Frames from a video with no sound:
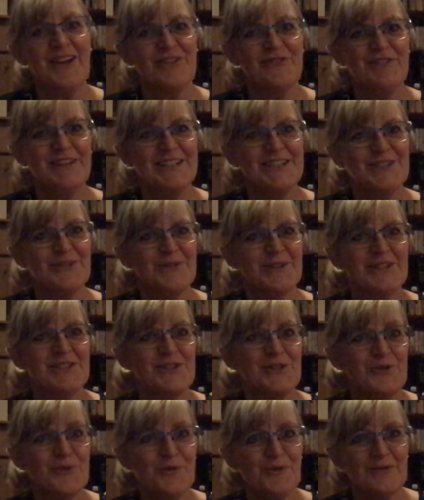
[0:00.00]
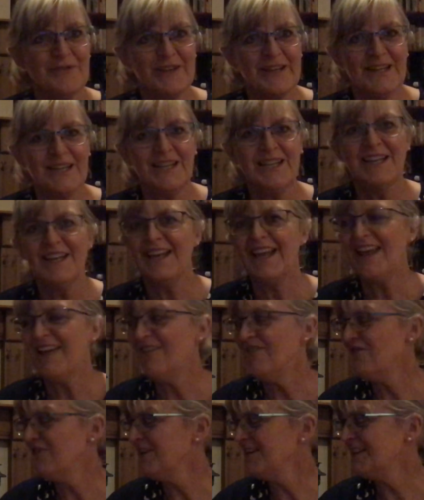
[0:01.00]
read you a story
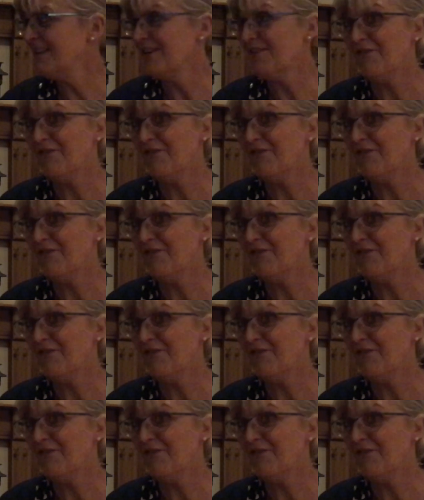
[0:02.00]
in front of the